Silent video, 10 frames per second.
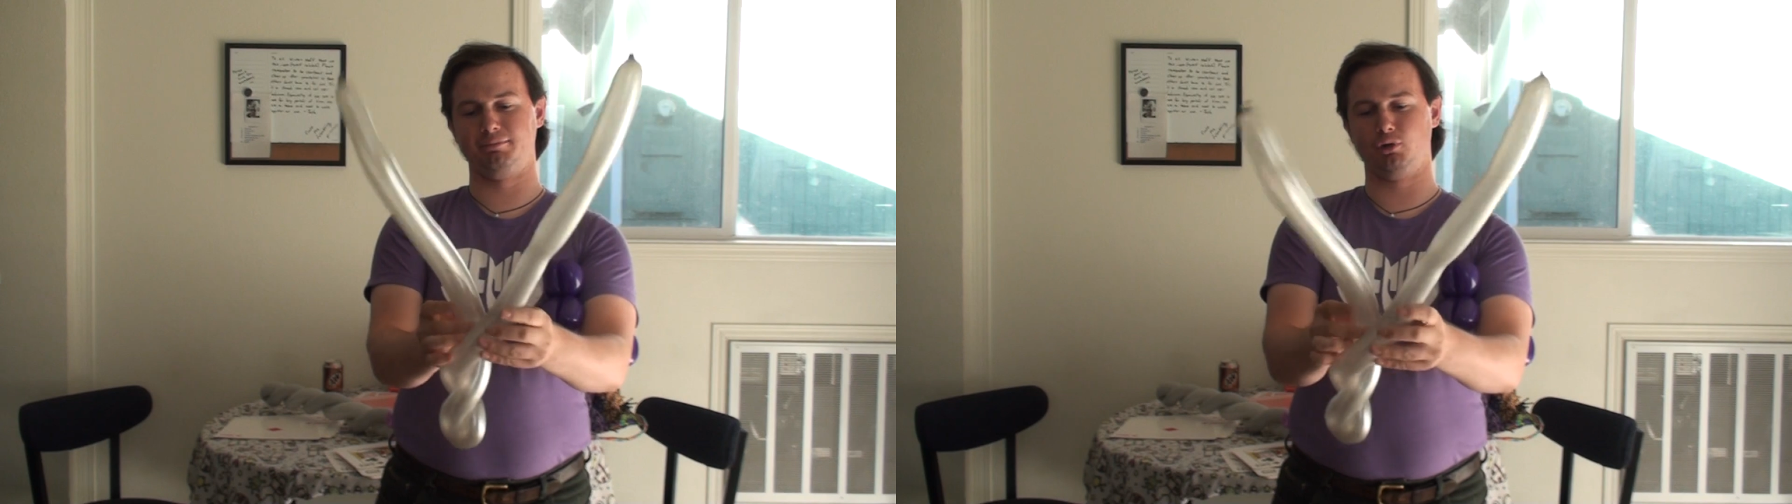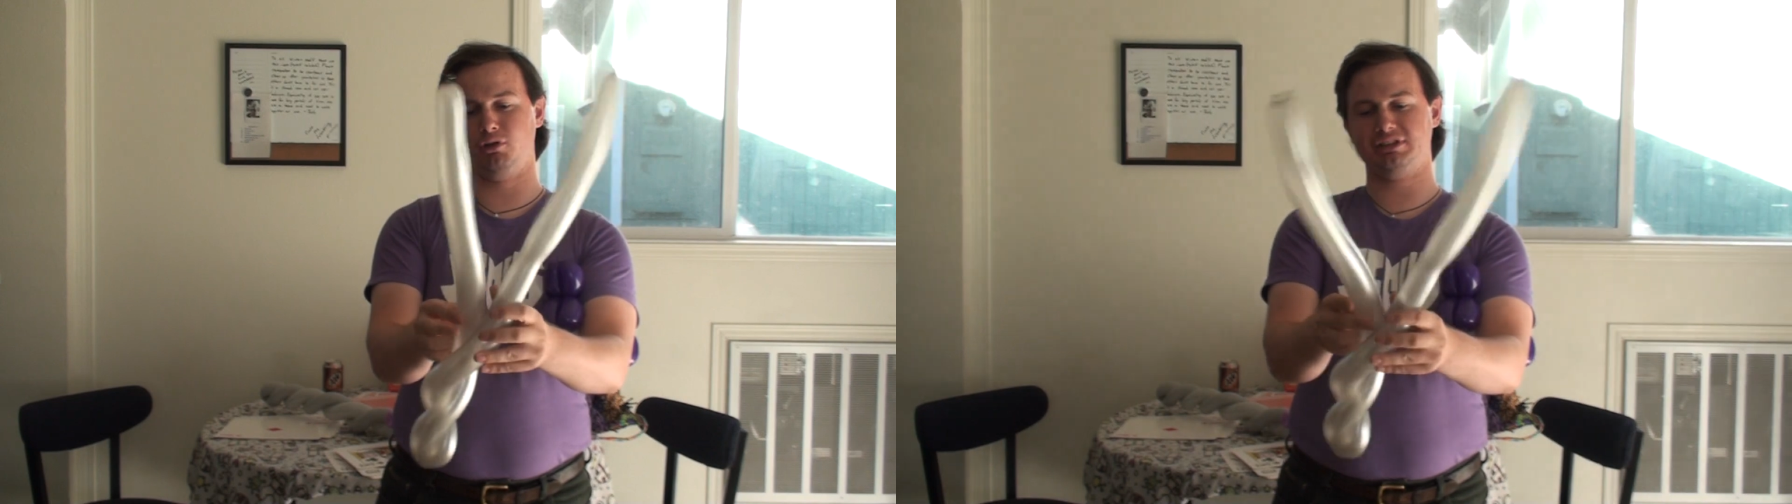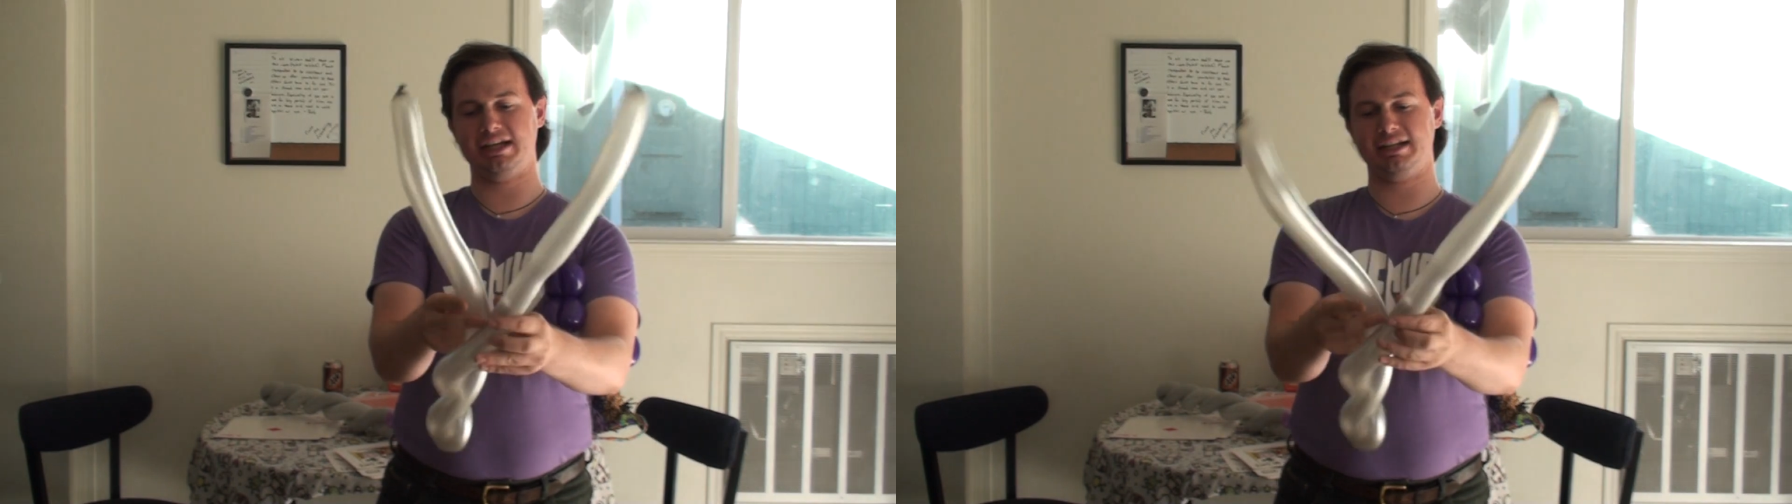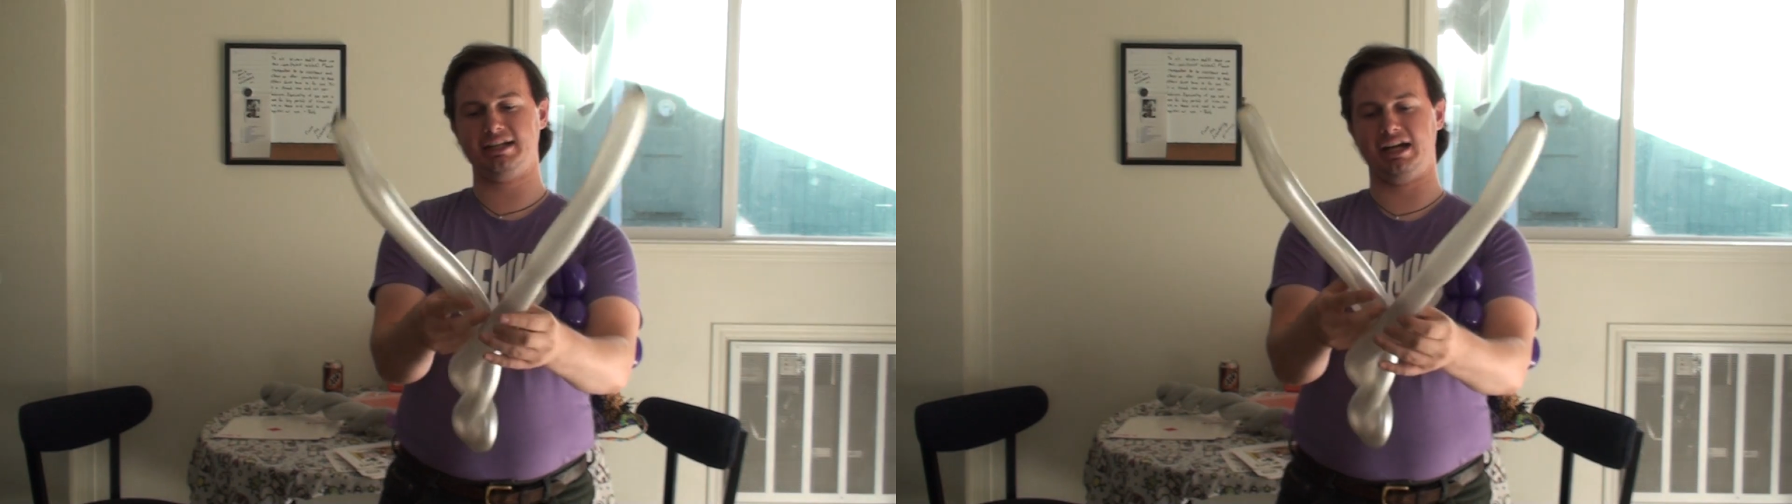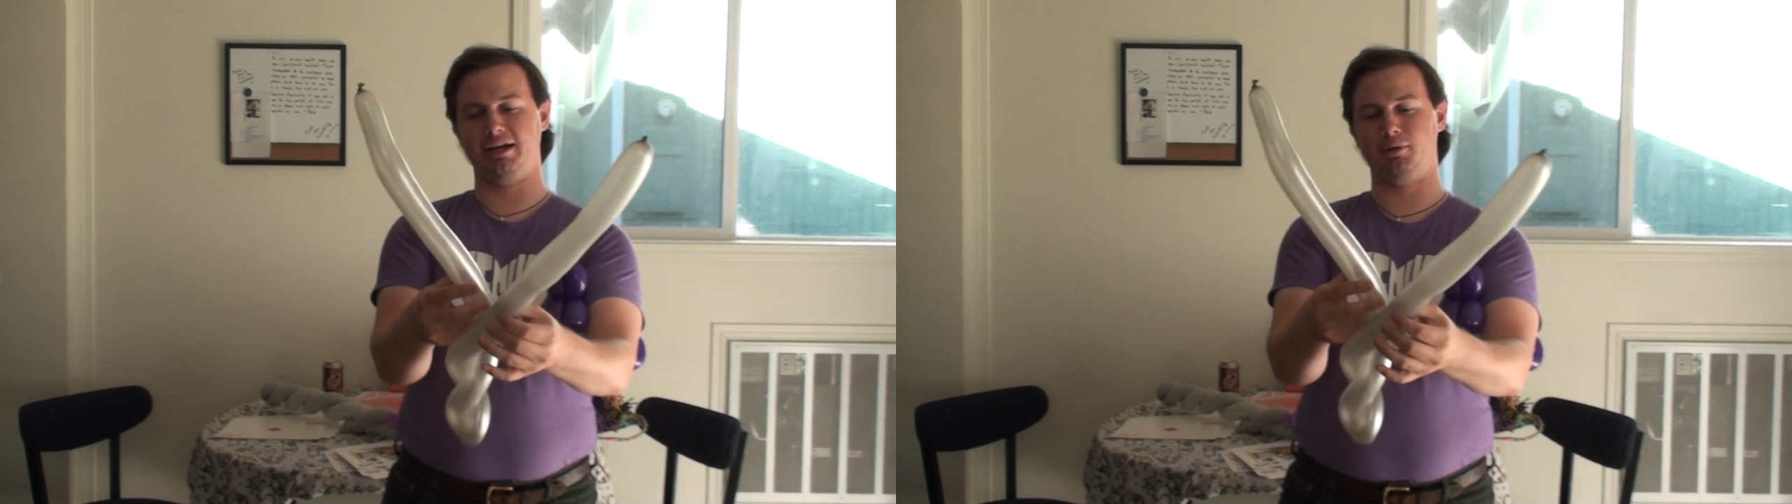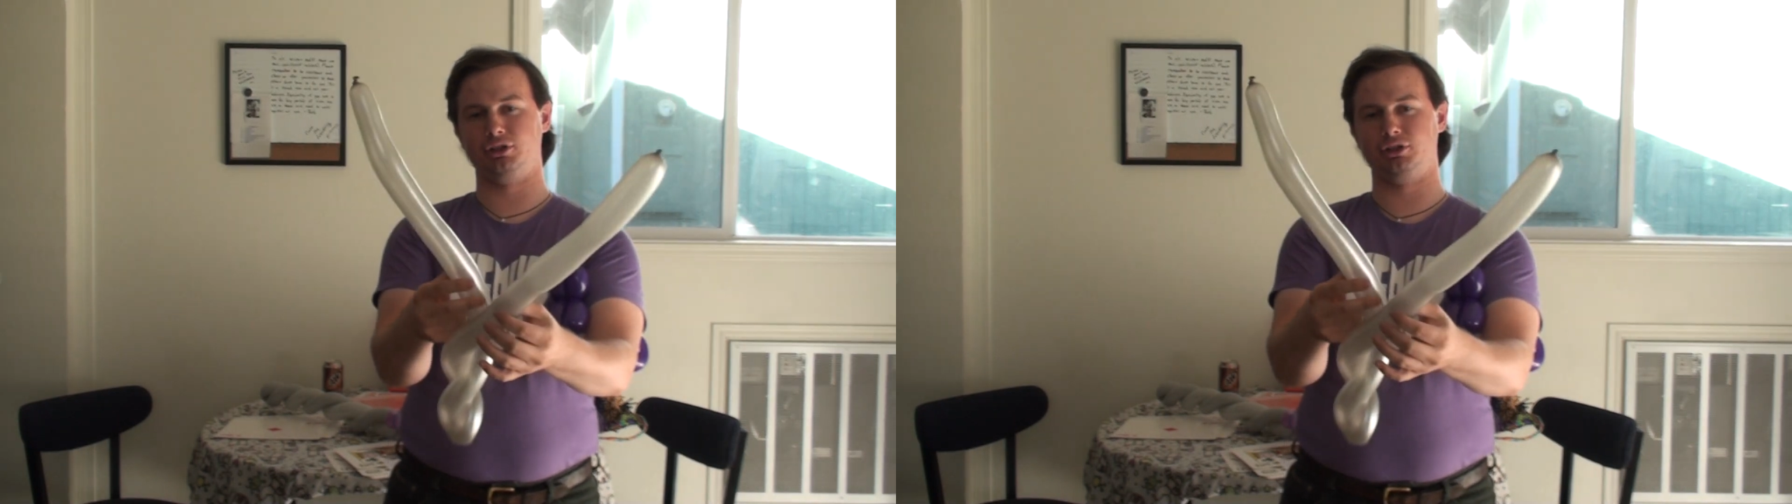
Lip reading: I'm rotating, I'm